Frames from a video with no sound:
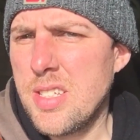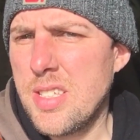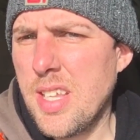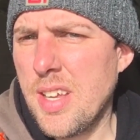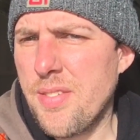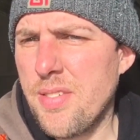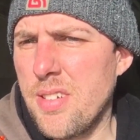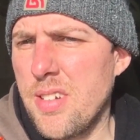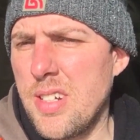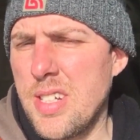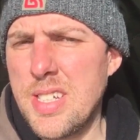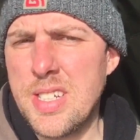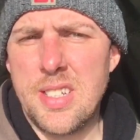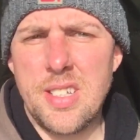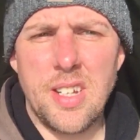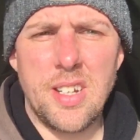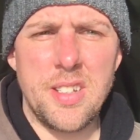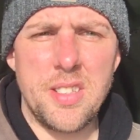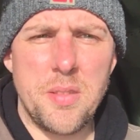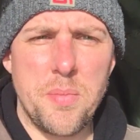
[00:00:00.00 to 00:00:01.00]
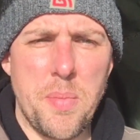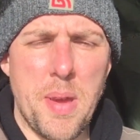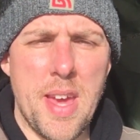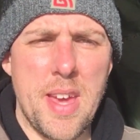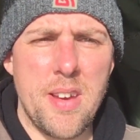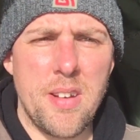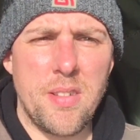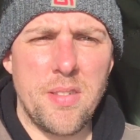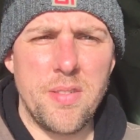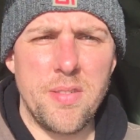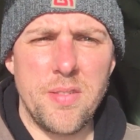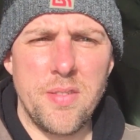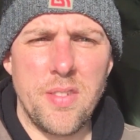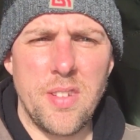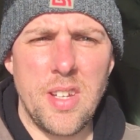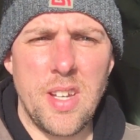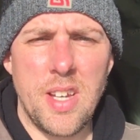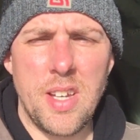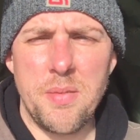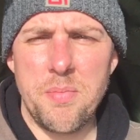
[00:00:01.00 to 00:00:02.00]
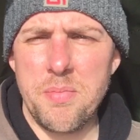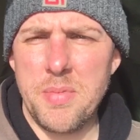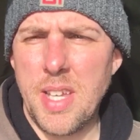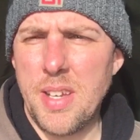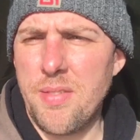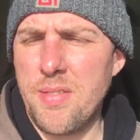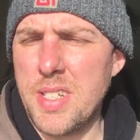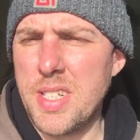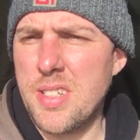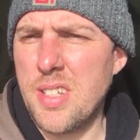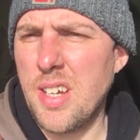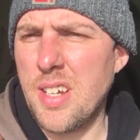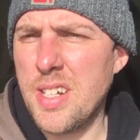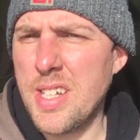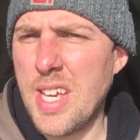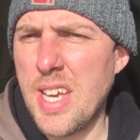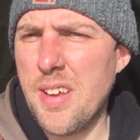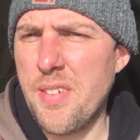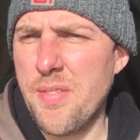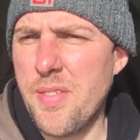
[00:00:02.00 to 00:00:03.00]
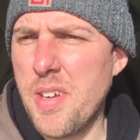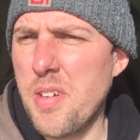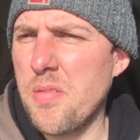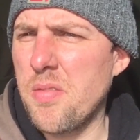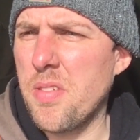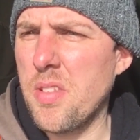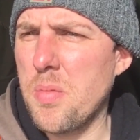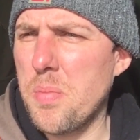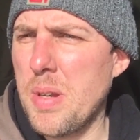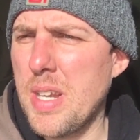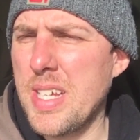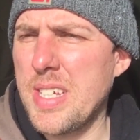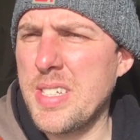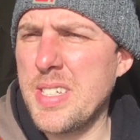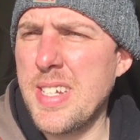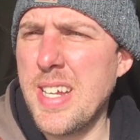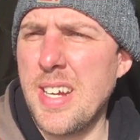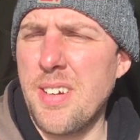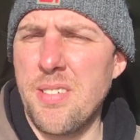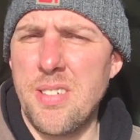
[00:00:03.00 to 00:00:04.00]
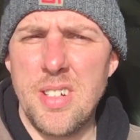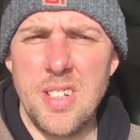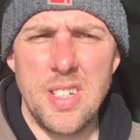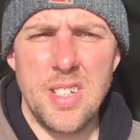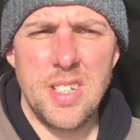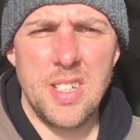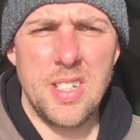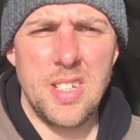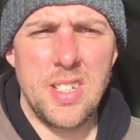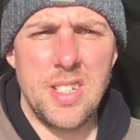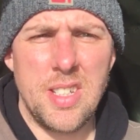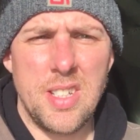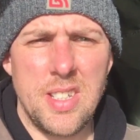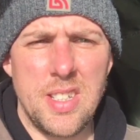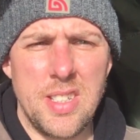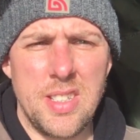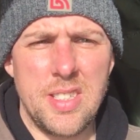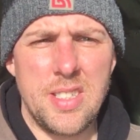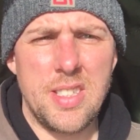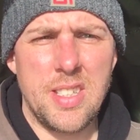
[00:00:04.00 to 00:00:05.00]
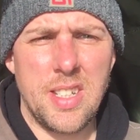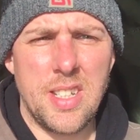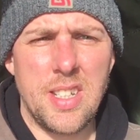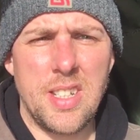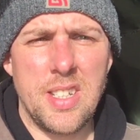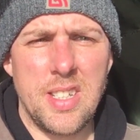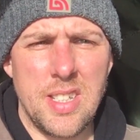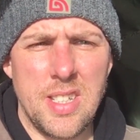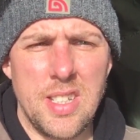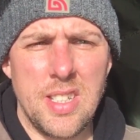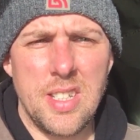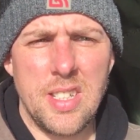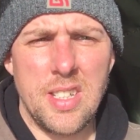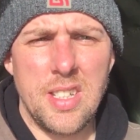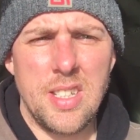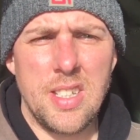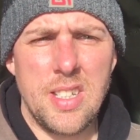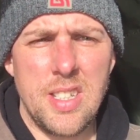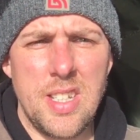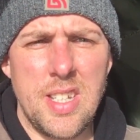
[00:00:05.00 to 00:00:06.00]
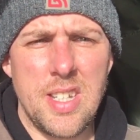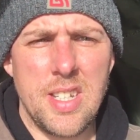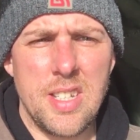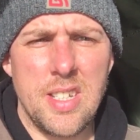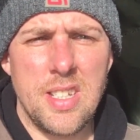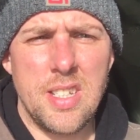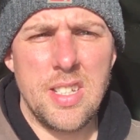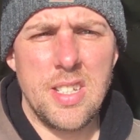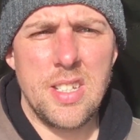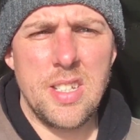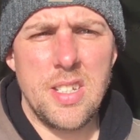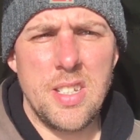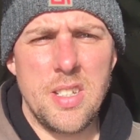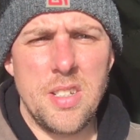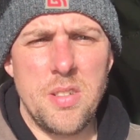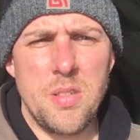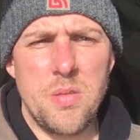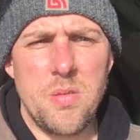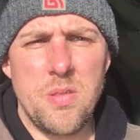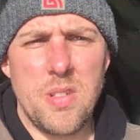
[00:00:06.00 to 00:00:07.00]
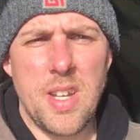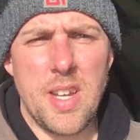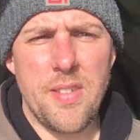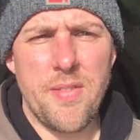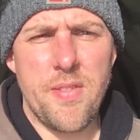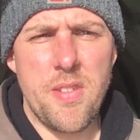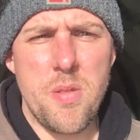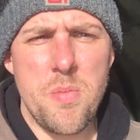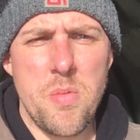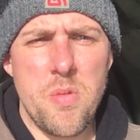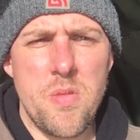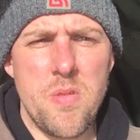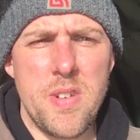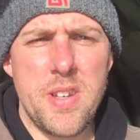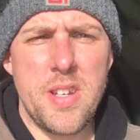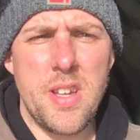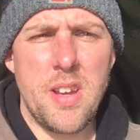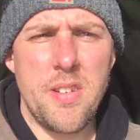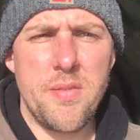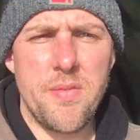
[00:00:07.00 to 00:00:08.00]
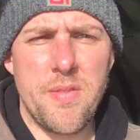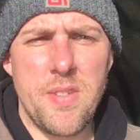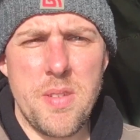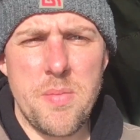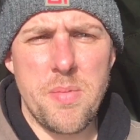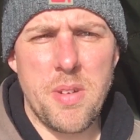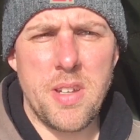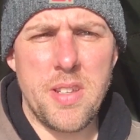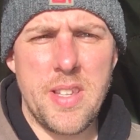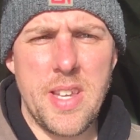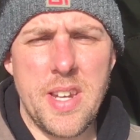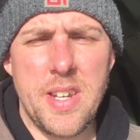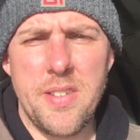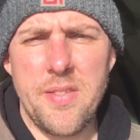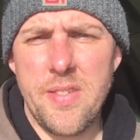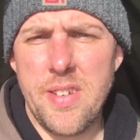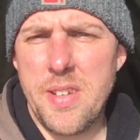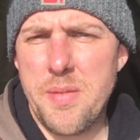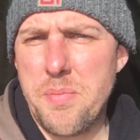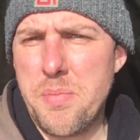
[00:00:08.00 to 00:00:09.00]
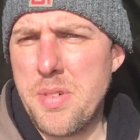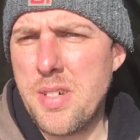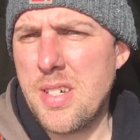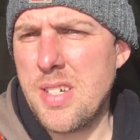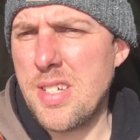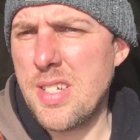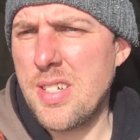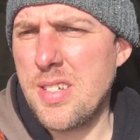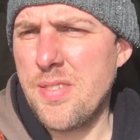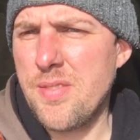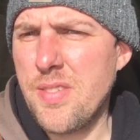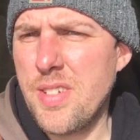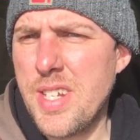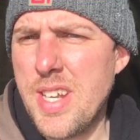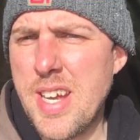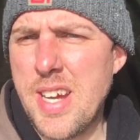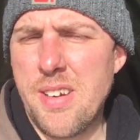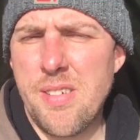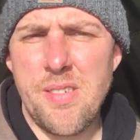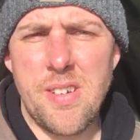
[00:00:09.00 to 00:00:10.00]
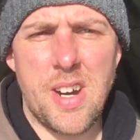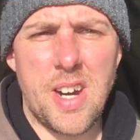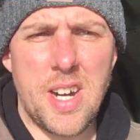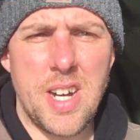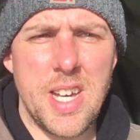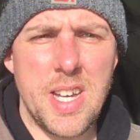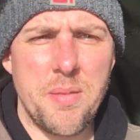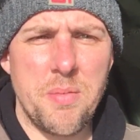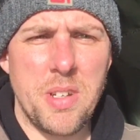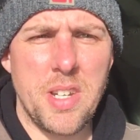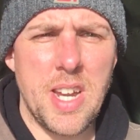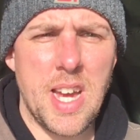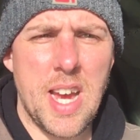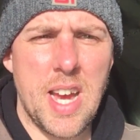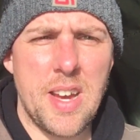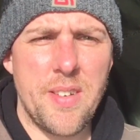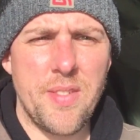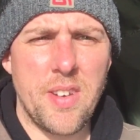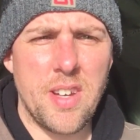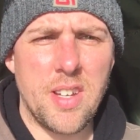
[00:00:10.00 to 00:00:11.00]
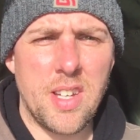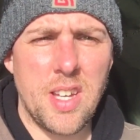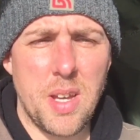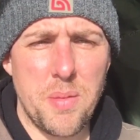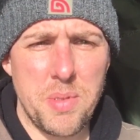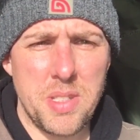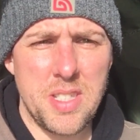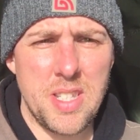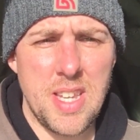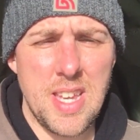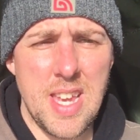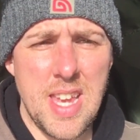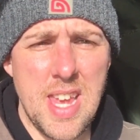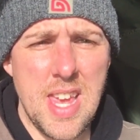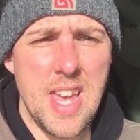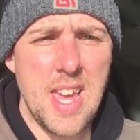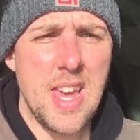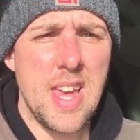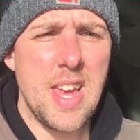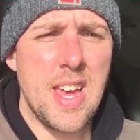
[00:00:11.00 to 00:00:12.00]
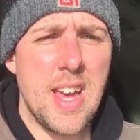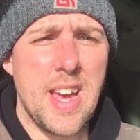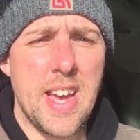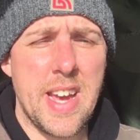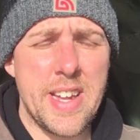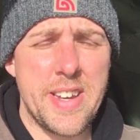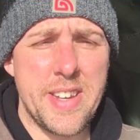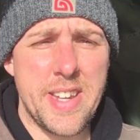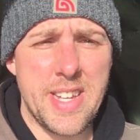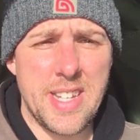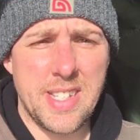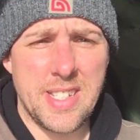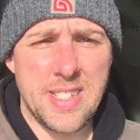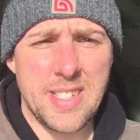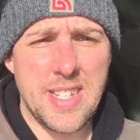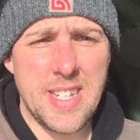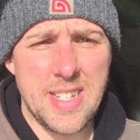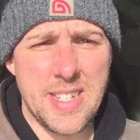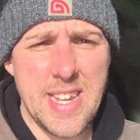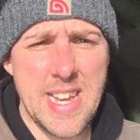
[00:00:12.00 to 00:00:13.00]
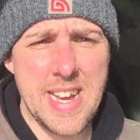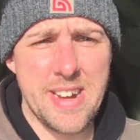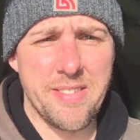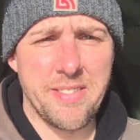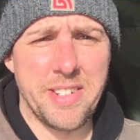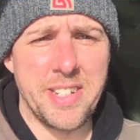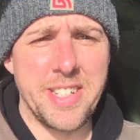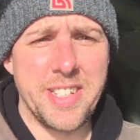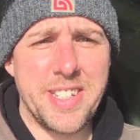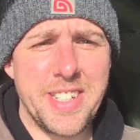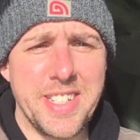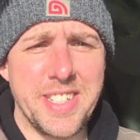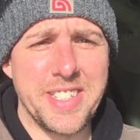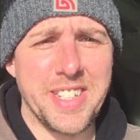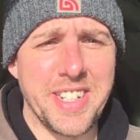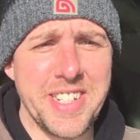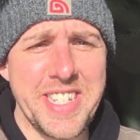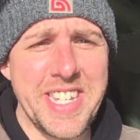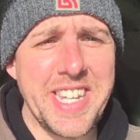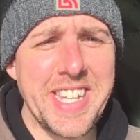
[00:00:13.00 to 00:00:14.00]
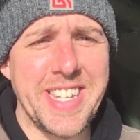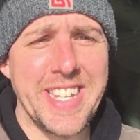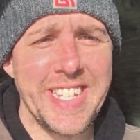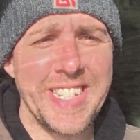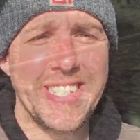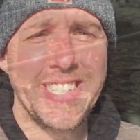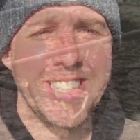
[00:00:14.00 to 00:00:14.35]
definitely starting to pay off. Definitely starting to get a feel for the place now, and yeah, we'll get a few more in hopefully by the end of it. But for now, I am going to have a cup of tea and a sit down because I need it.